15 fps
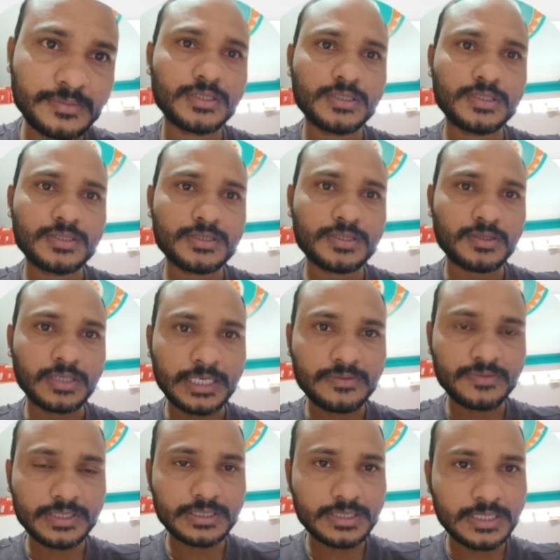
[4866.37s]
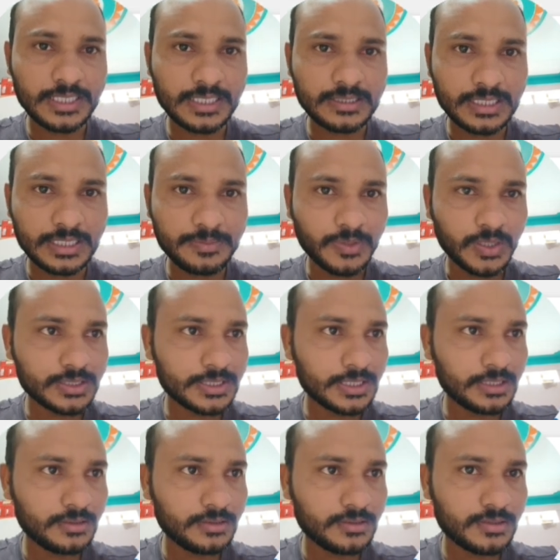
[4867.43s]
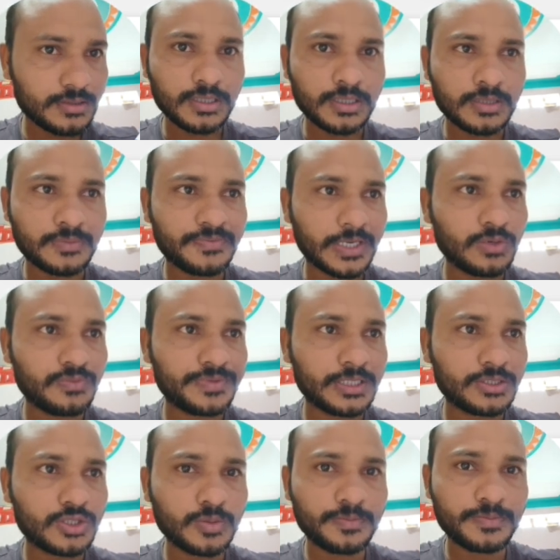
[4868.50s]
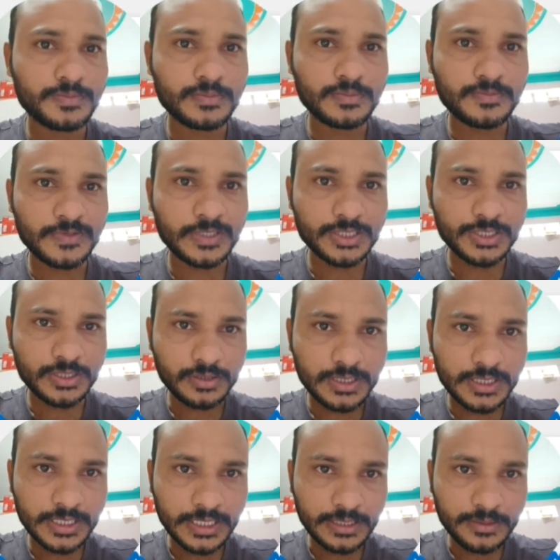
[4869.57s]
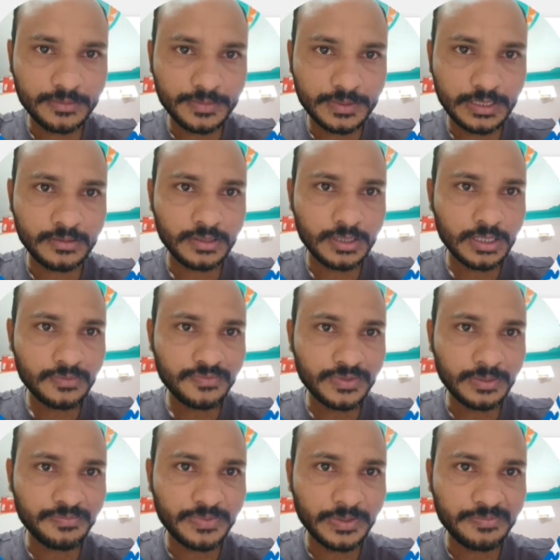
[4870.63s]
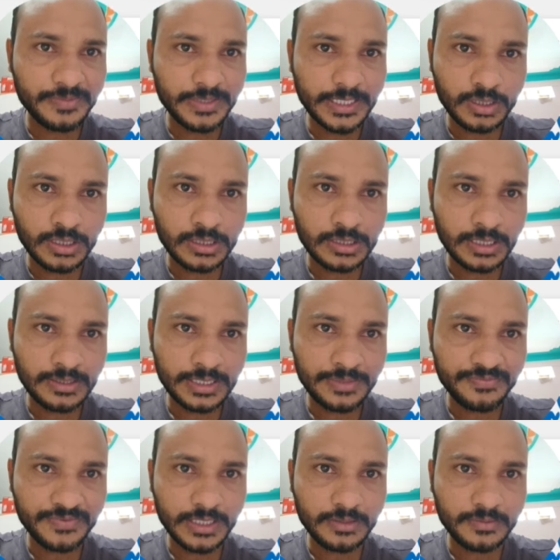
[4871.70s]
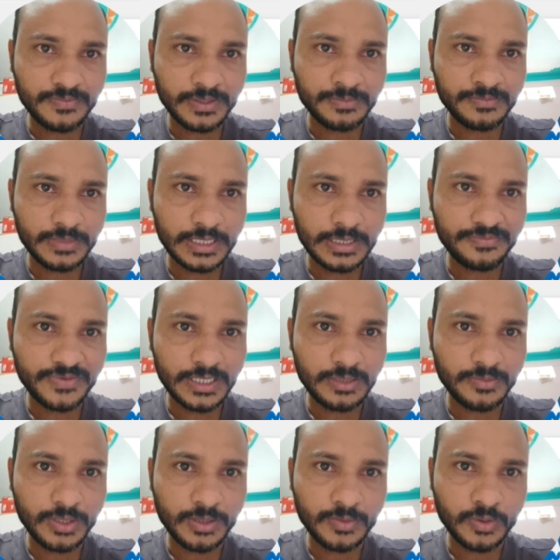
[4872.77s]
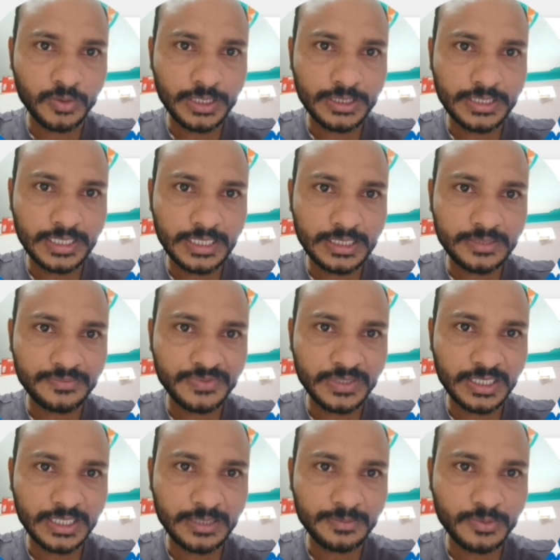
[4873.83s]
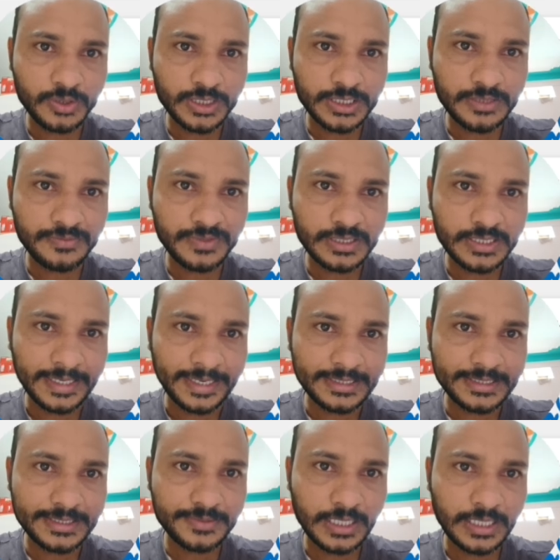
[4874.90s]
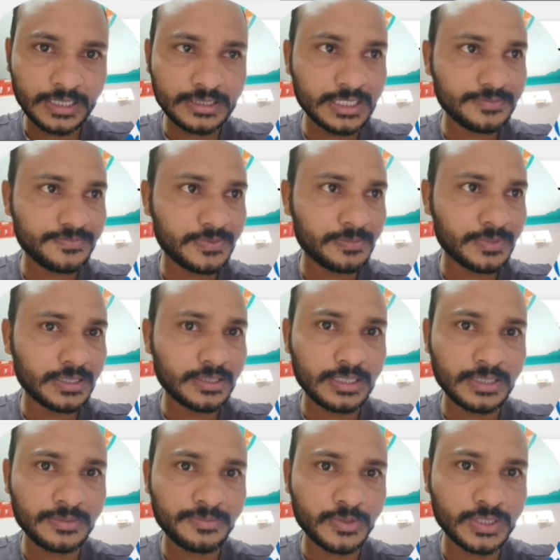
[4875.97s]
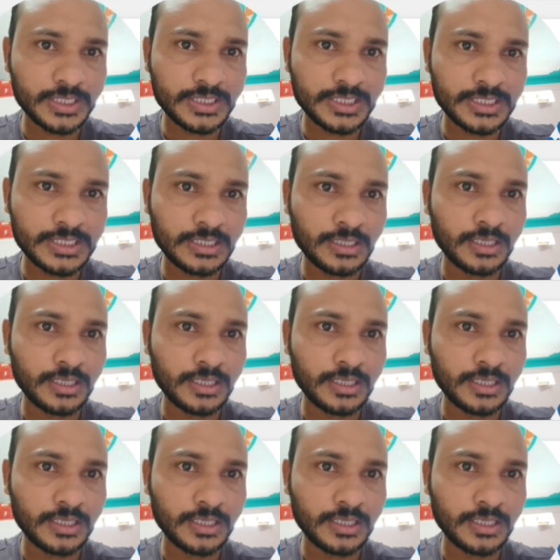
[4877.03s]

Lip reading: So likewise there are three parts in fallopian tube. First here, and from fimbria from infundibulum only there are some finger like projection which arise, and this finger like projection is called